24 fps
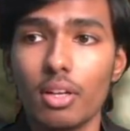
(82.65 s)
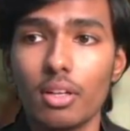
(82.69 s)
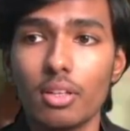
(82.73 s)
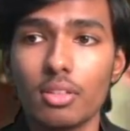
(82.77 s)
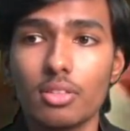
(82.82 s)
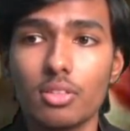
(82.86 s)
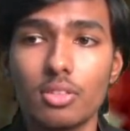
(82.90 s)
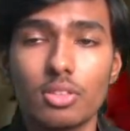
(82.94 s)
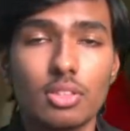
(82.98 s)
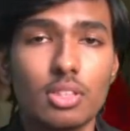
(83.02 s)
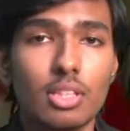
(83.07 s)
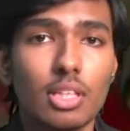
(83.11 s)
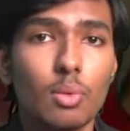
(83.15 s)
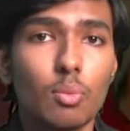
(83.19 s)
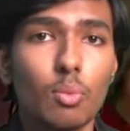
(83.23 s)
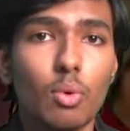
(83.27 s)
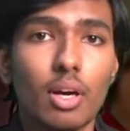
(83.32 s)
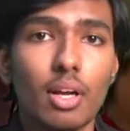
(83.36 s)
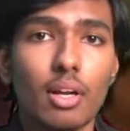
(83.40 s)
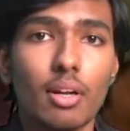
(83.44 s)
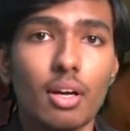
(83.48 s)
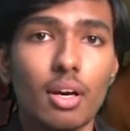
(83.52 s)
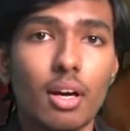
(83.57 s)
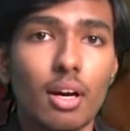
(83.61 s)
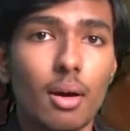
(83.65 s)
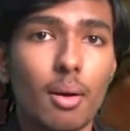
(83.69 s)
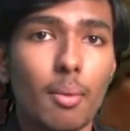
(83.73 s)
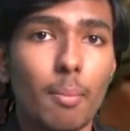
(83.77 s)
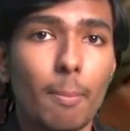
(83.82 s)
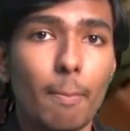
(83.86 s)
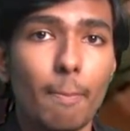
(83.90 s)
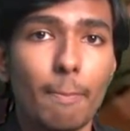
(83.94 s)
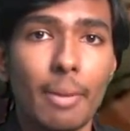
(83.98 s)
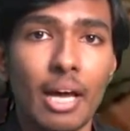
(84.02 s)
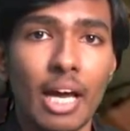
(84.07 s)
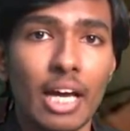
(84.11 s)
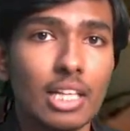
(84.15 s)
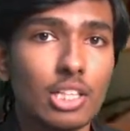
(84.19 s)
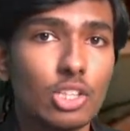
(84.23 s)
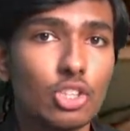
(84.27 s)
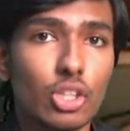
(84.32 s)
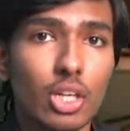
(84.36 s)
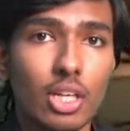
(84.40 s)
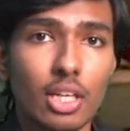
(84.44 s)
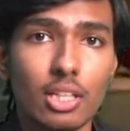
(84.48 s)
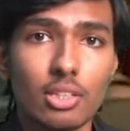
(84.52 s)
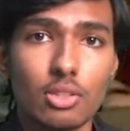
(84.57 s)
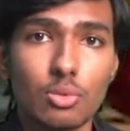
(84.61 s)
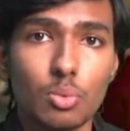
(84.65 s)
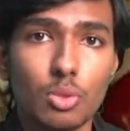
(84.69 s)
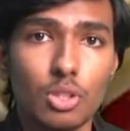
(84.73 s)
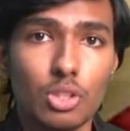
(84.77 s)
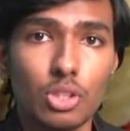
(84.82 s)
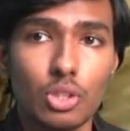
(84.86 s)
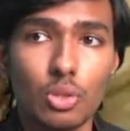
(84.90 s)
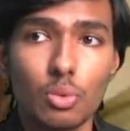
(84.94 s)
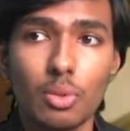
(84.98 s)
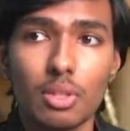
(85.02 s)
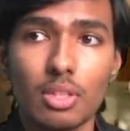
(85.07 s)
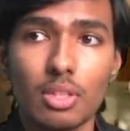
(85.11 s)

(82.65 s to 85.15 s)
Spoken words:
to see what Patty Jenkins would do